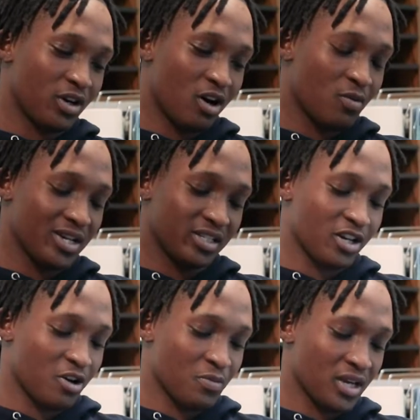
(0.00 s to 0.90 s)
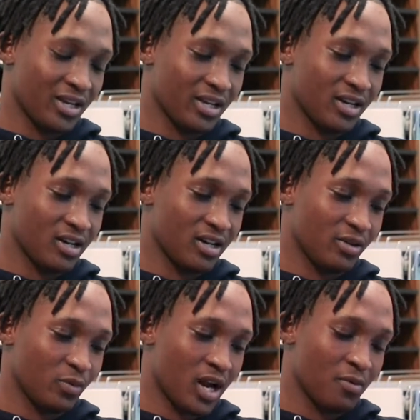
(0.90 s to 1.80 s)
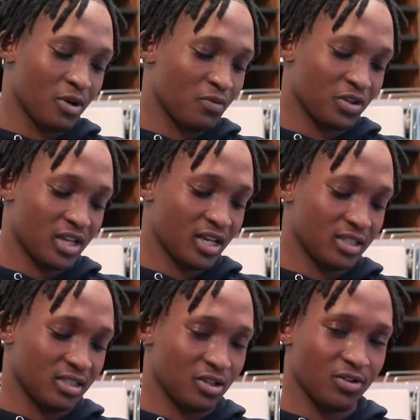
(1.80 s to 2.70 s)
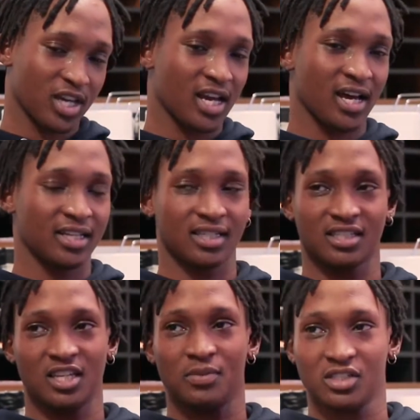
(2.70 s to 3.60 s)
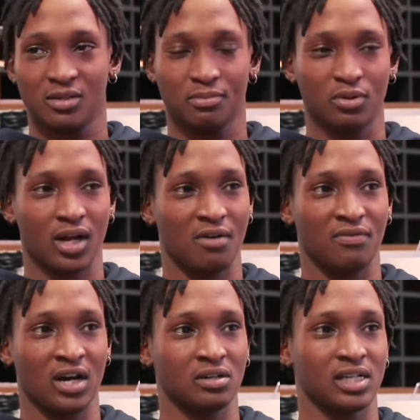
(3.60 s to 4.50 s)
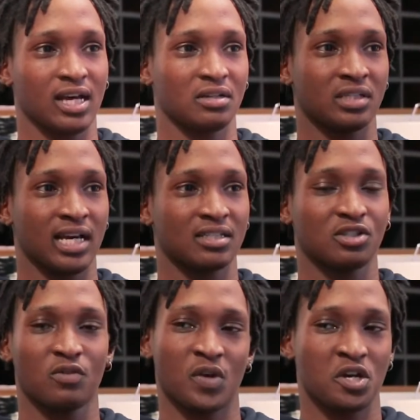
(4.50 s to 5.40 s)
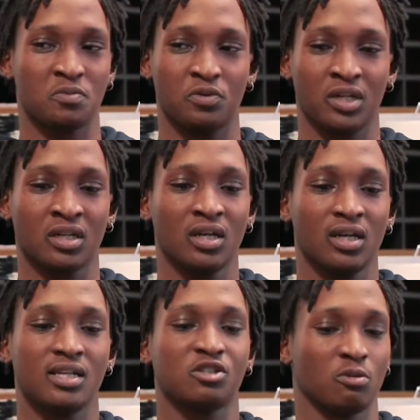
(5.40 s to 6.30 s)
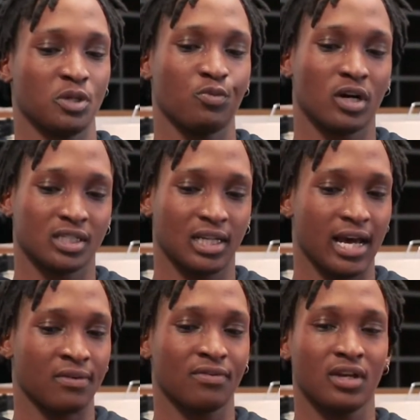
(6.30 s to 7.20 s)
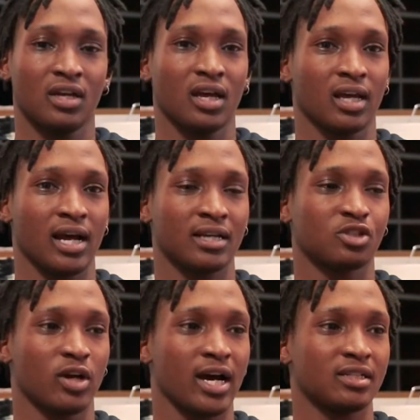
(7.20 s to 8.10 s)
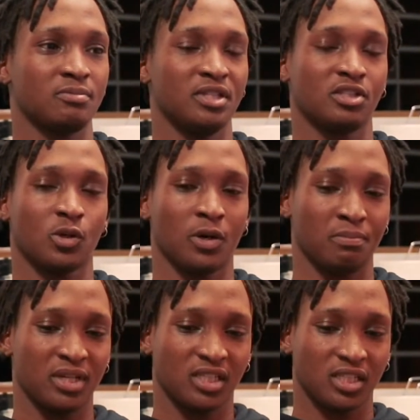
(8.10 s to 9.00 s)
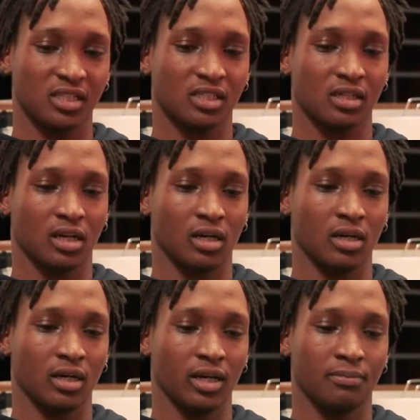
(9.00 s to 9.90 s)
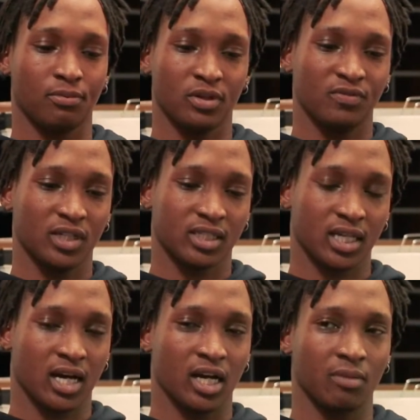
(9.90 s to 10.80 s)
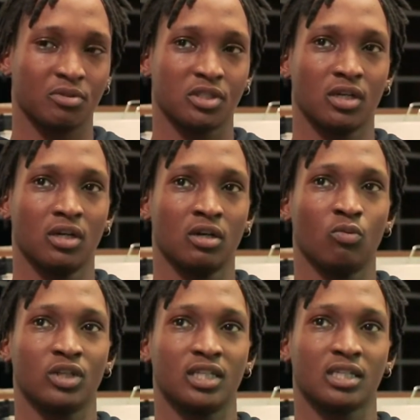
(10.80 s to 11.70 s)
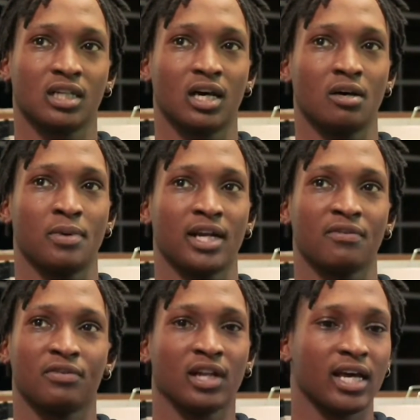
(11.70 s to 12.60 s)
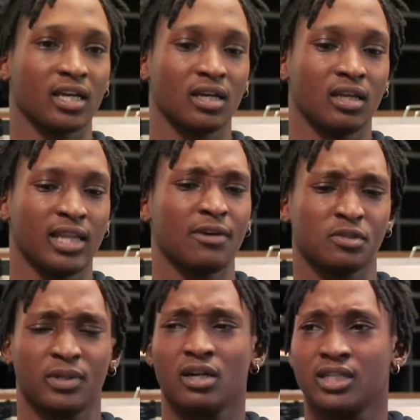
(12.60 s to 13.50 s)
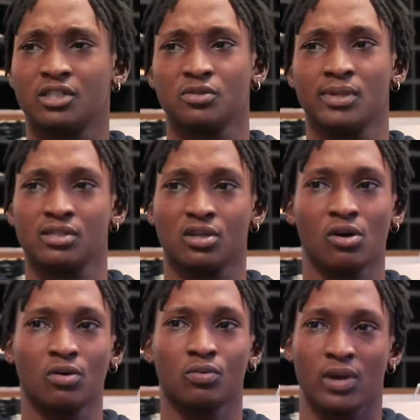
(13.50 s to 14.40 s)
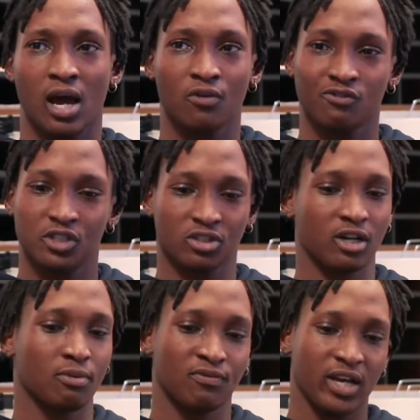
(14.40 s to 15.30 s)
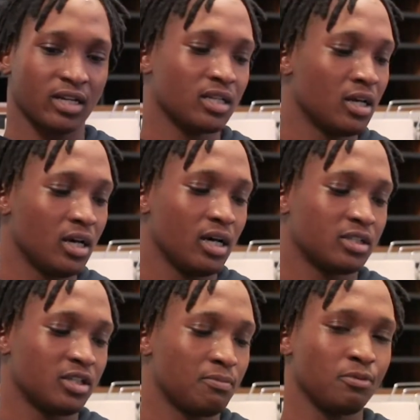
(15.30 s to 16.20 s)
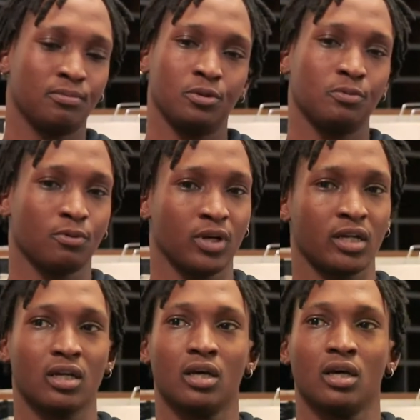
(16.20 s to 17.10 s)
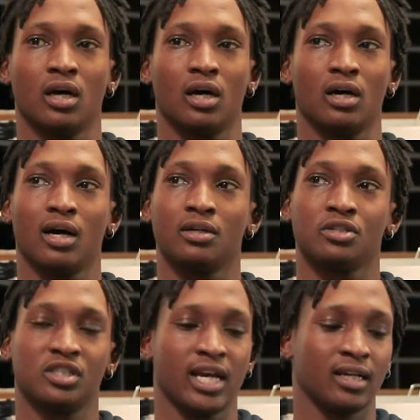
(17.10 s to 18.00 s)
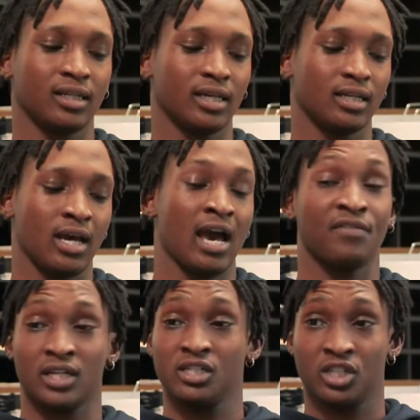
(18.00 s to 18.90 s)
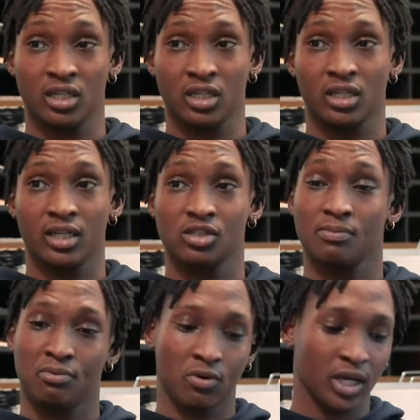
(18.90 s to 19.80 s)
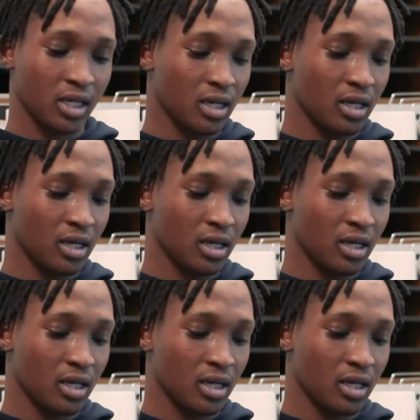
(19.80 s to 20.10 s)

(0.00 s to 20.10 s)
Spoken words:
always tell me when I would overthink is KISS, keep it simple, and I found that that's so valuable in so many walks of life. And I tried to be so ambitious in previous times with this club, and I feel like that has been our detriment. So now we're just trying to perfect a simple blueprint, understand that having an agenda is the point,